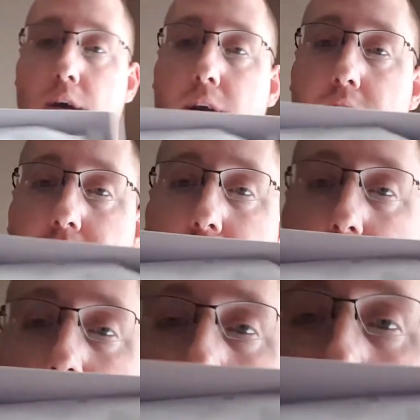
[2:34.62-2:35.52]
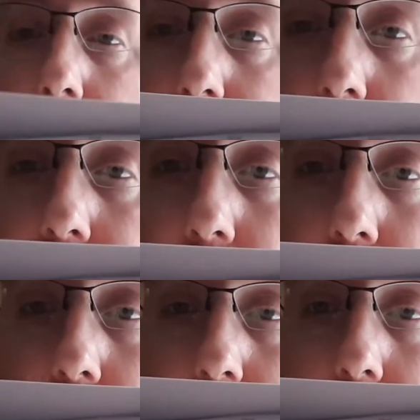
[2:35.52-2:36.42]
Here's the inside of the box. You have that,
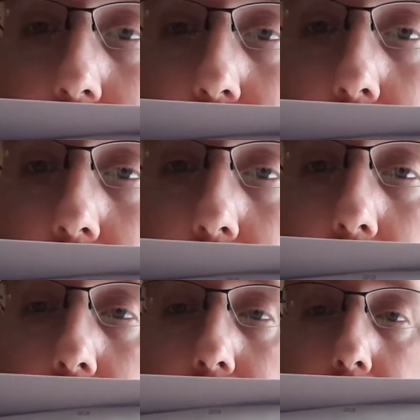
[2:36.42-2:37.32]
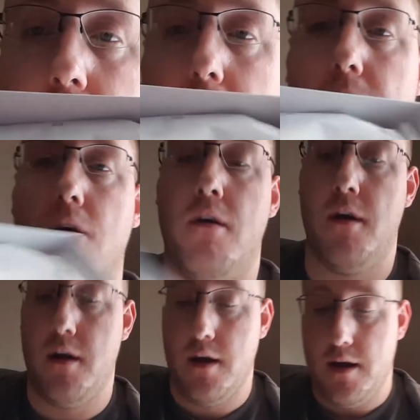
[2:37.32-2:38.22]
that Jordan 23 paper.
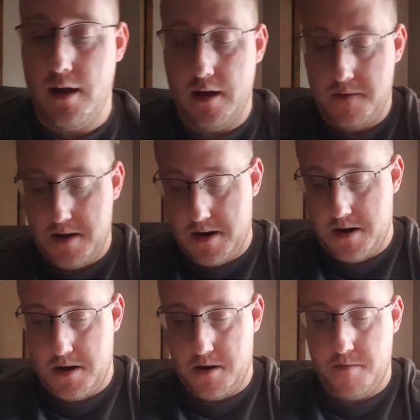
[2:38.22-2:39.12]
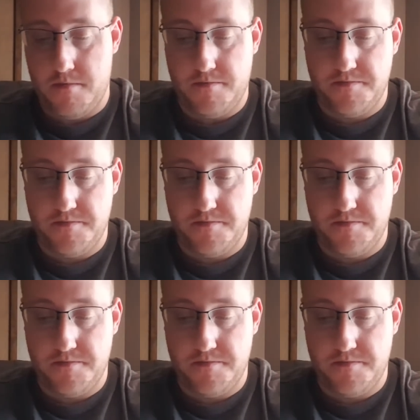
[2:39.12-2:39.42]
And then um,